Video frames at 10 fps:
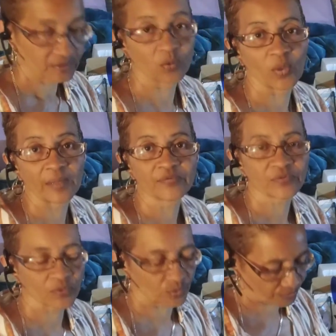the wipes
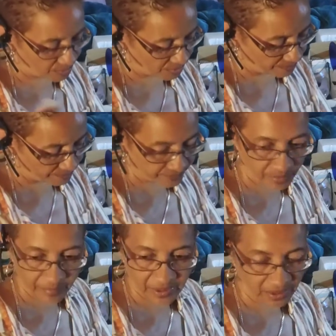or
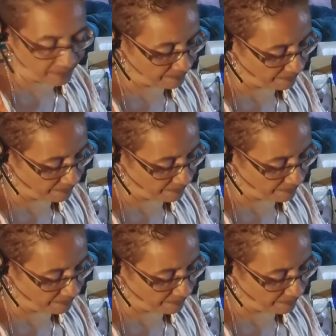the mini.